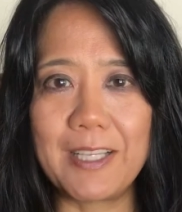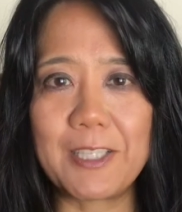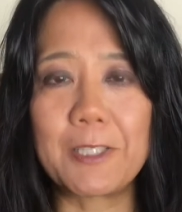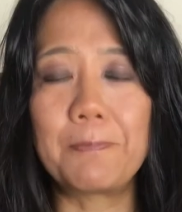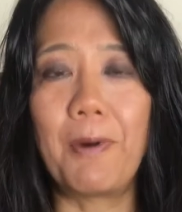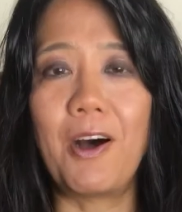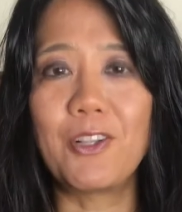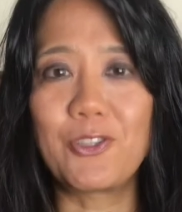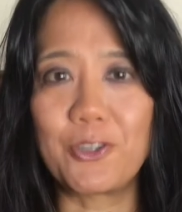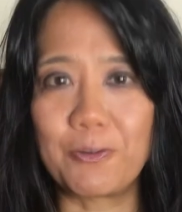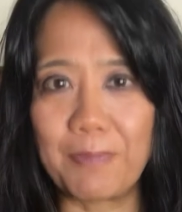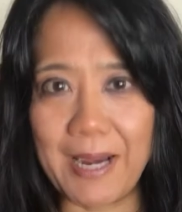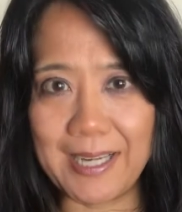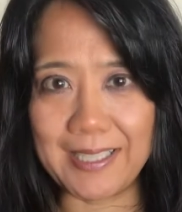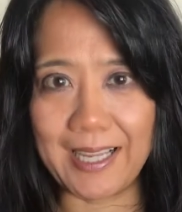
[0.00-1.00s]

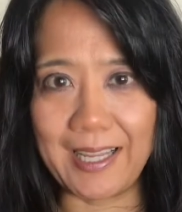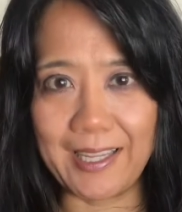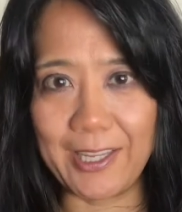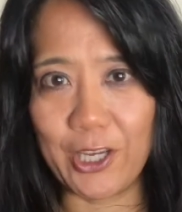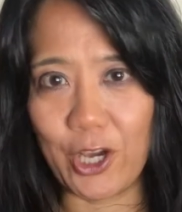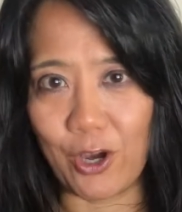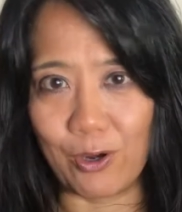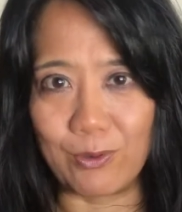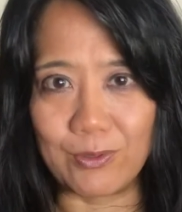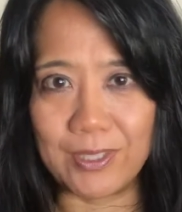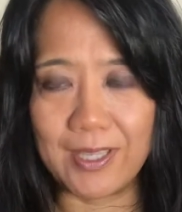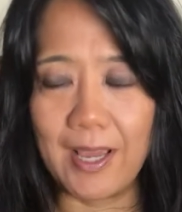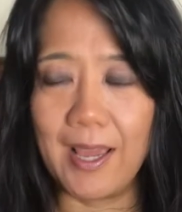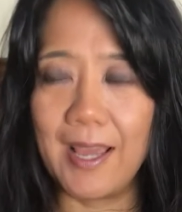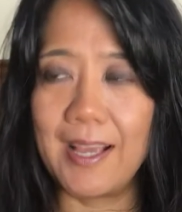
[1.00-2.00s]
sponsored by Daily Kos.